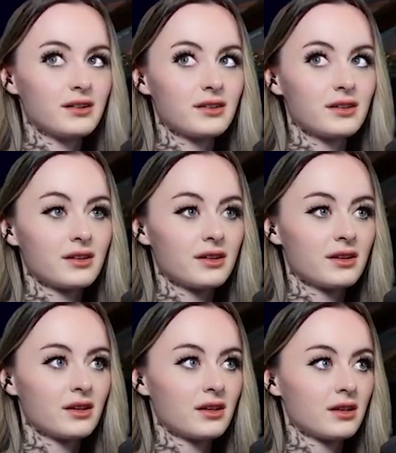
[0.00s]

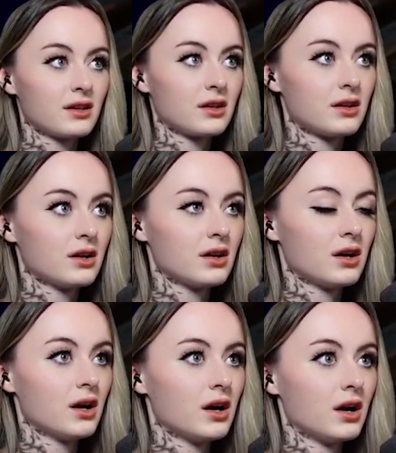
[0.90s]
(no one is talking)